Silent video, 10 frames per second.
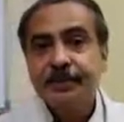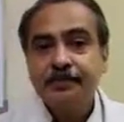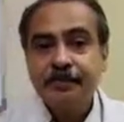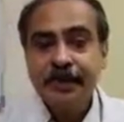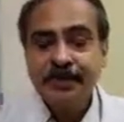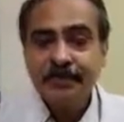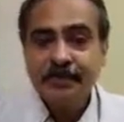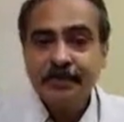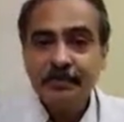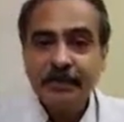
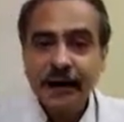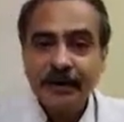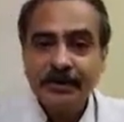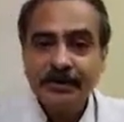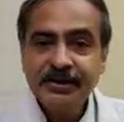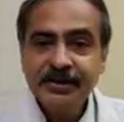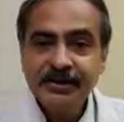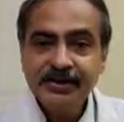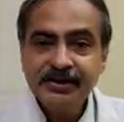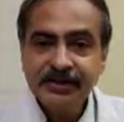marking
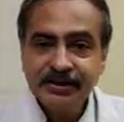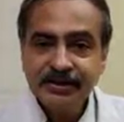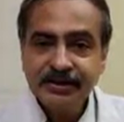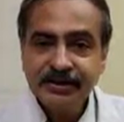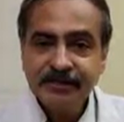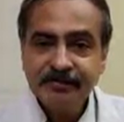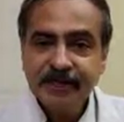trench technique